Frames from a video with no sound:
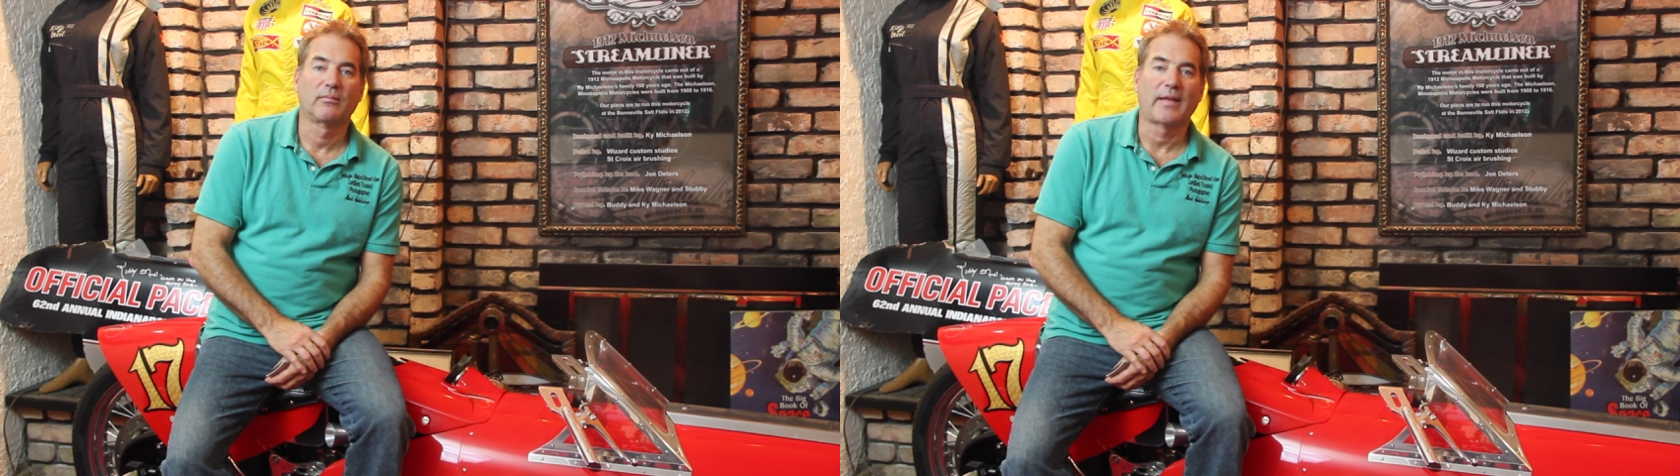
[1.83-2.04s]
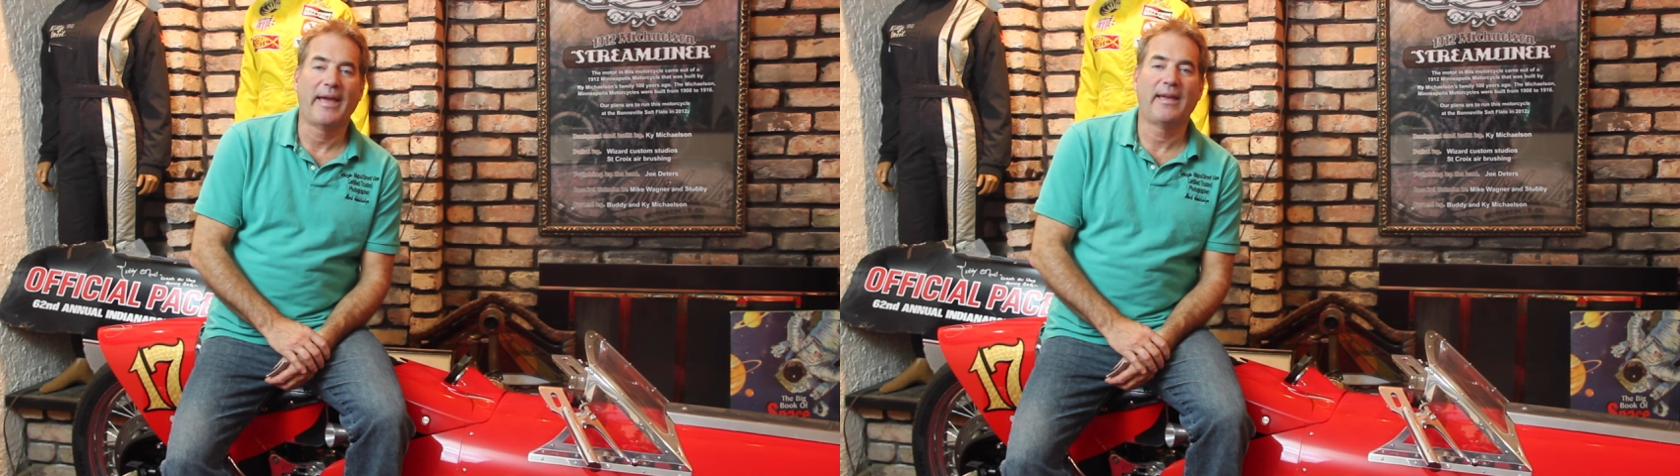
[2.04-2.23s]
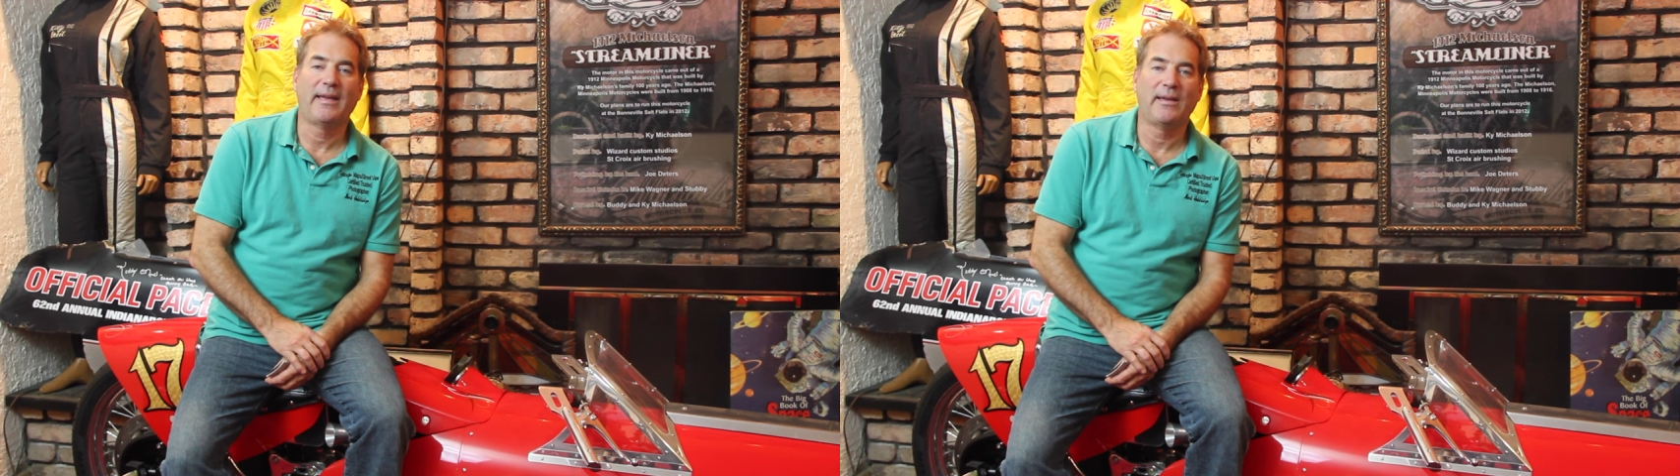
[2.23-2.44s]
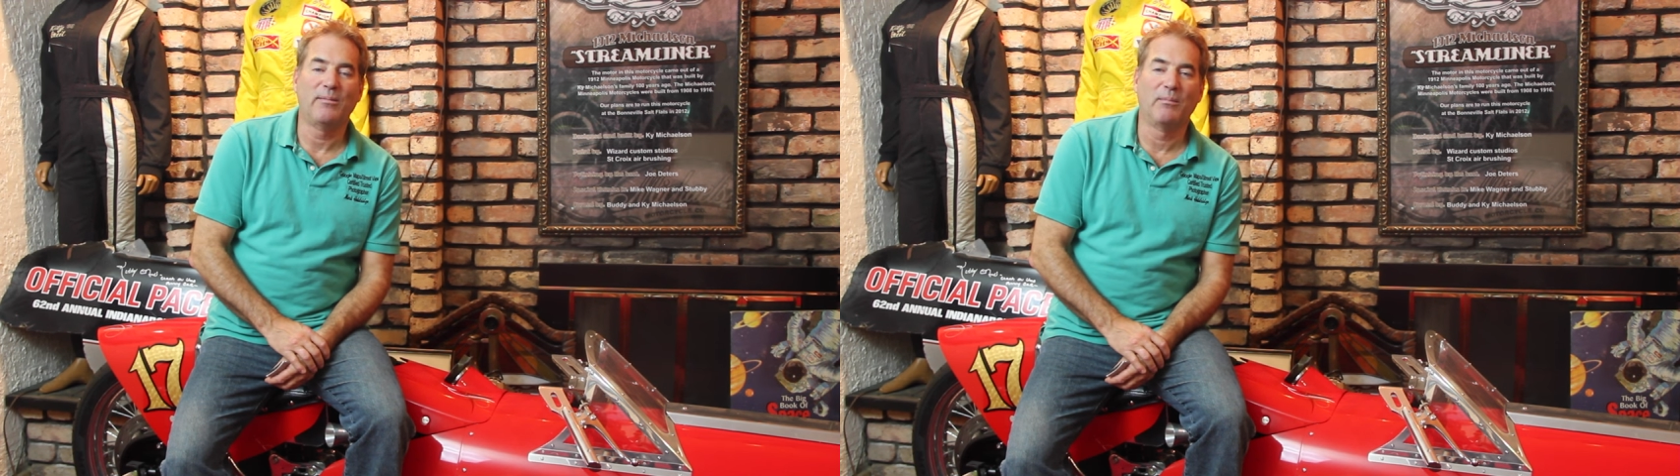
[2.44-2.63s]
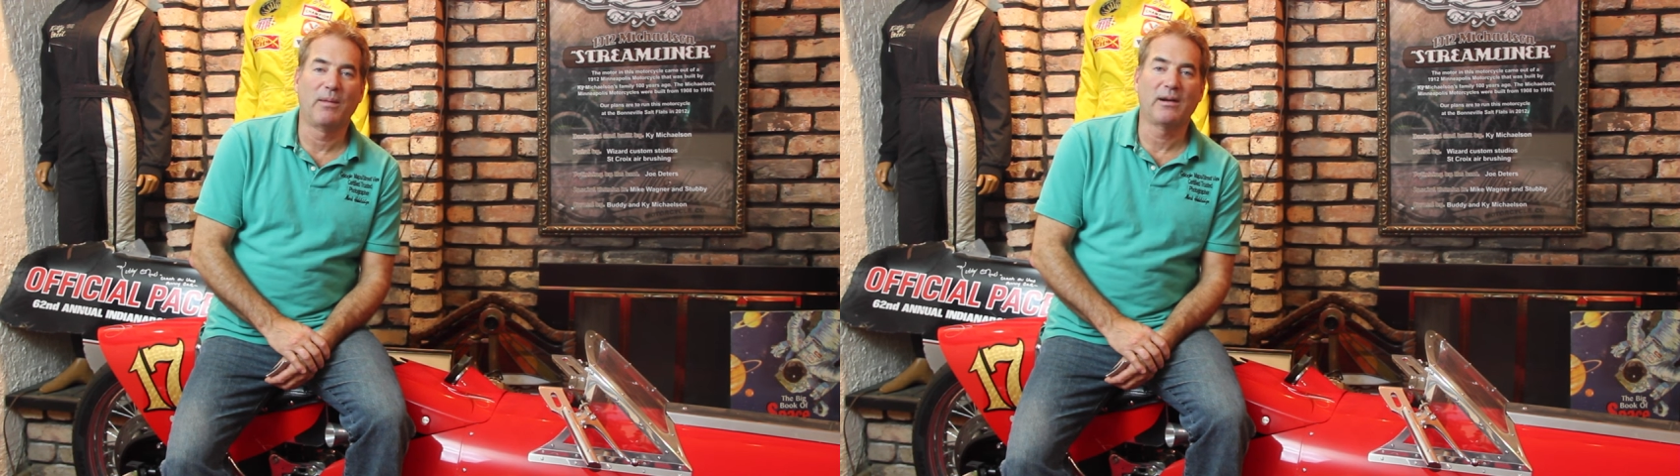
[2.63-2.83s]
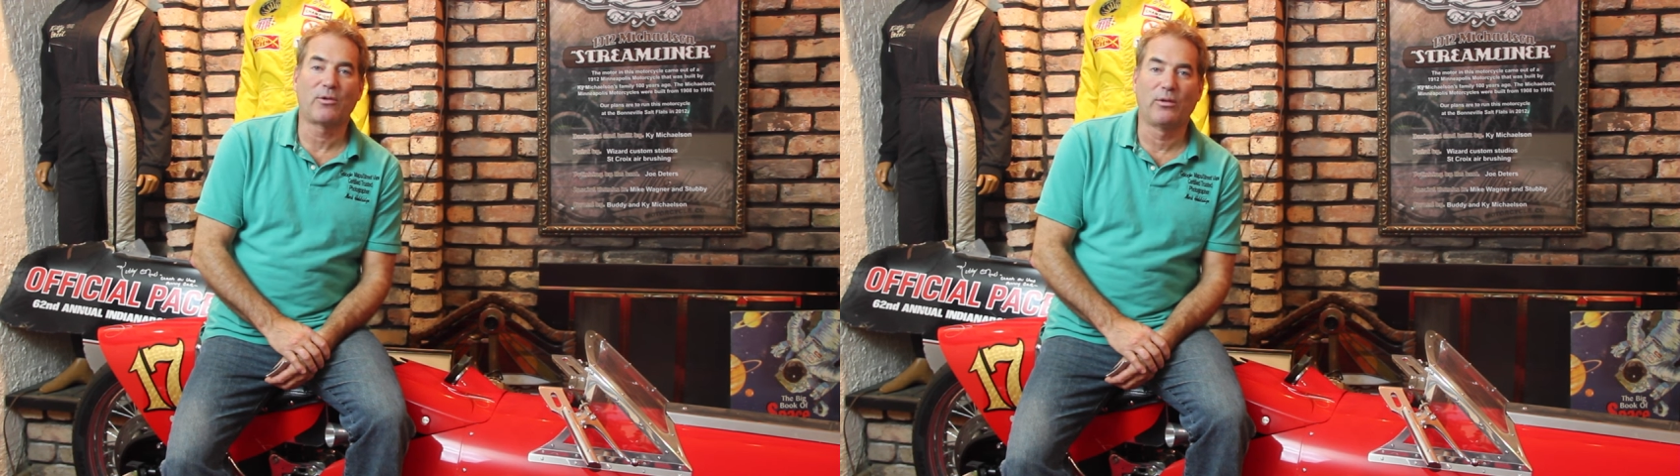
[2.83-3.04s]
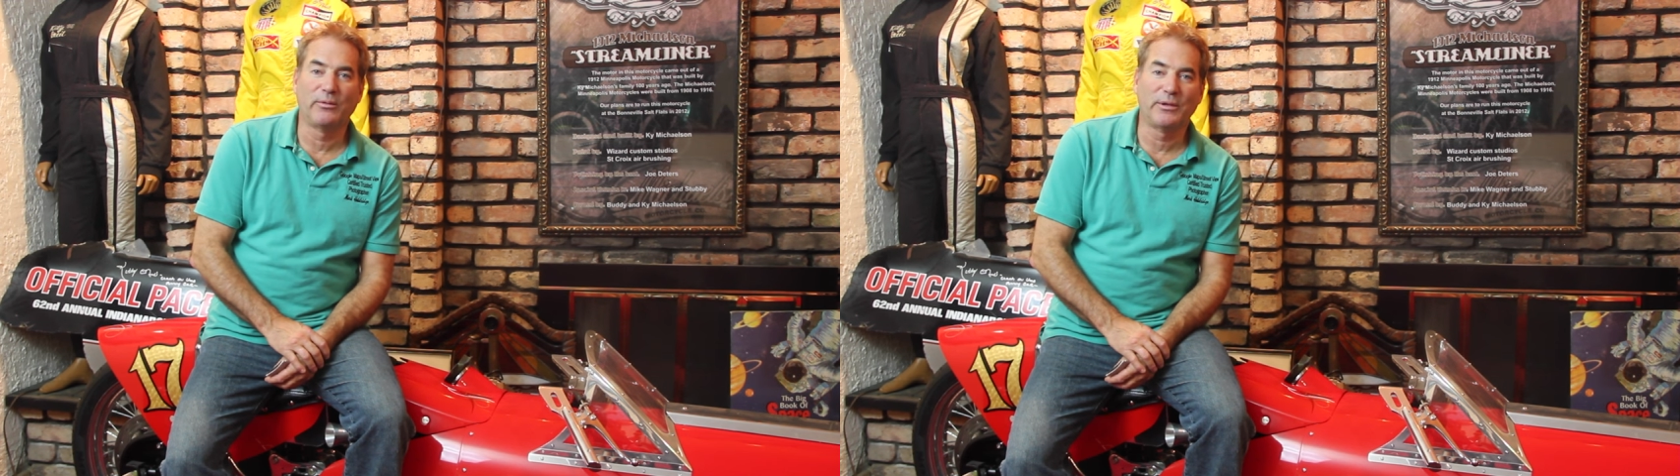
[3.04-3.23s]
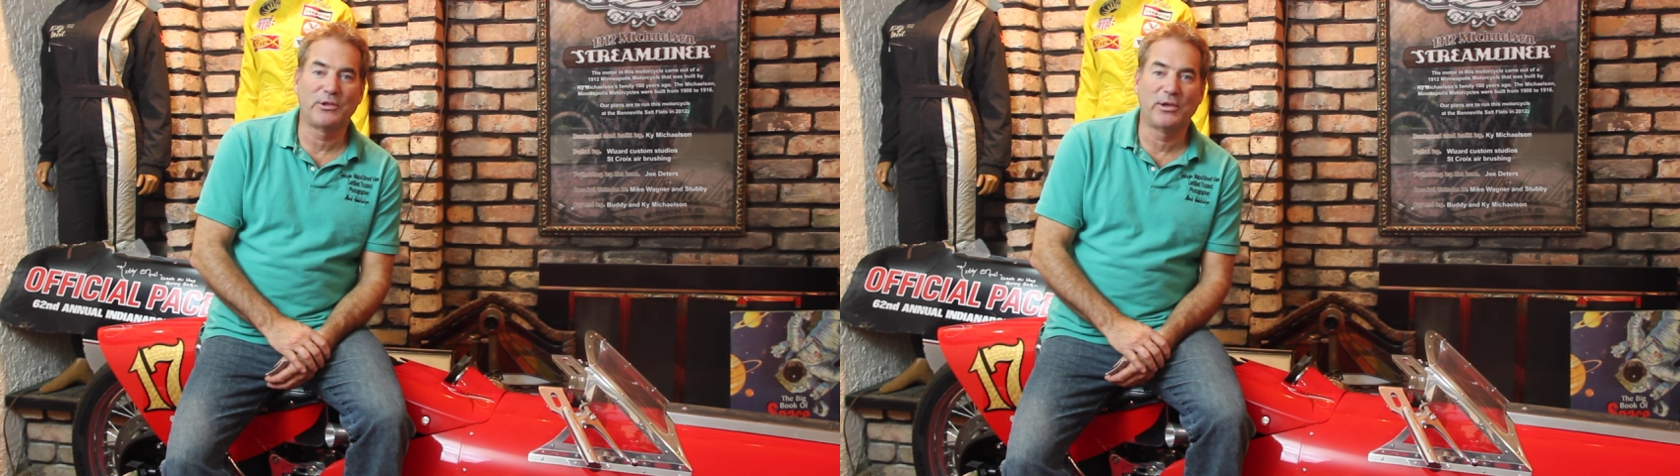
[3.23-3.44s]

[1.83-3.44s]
Hey, Mark Holdridge